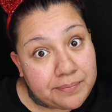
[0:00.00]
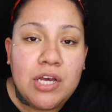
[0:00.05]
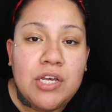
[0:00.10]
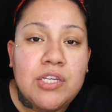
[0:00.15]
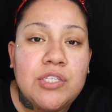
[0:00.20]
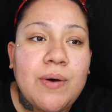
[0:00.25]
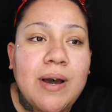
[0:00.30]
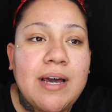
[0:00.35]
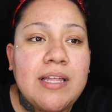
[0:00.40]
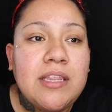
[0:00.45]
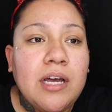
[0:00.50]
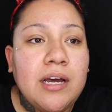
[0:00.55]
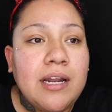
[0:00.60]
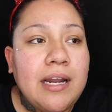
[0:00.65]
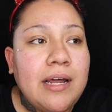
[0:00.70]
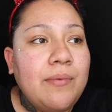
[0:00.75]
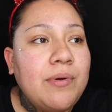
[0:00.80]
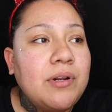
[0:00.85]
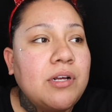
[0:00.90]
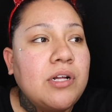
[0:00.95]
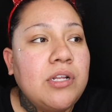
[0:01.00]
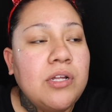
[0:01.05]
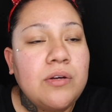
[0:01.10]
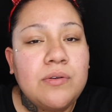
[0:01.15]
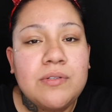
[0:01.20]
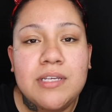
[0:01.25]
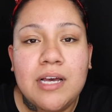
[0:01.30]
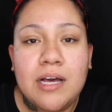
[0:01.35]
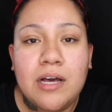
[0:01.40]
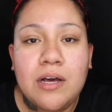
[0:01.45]
So I thought I would
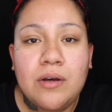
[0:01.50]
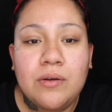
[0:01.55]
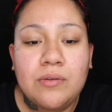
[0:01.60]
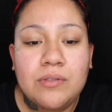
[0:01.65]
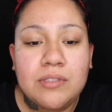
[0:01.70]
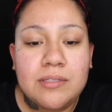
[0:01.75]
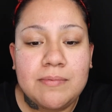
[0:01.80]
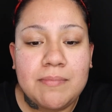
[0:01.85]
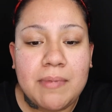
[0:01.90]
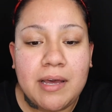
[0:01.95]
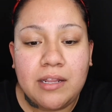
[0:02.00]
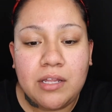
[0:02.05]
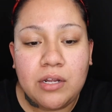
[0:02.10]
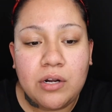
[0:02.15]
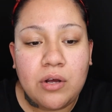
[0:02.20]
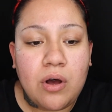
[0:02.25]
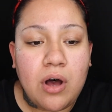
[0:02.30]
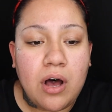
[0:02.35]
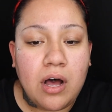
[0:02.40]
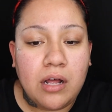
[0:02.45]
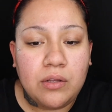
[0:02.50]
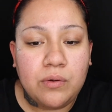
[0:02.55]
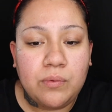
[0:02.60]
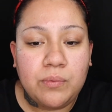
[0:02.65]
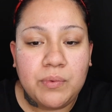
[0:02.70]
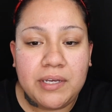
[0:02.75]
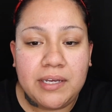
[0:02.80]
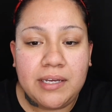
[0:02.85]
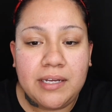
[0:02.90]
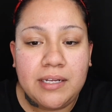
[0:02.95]
close out my little
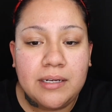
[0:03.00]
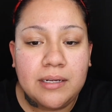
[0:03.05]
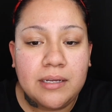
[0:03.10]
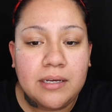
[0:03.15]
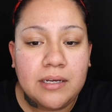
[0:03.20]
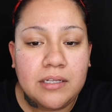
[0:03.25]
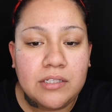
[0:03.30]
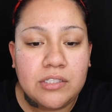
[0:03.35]
Halloween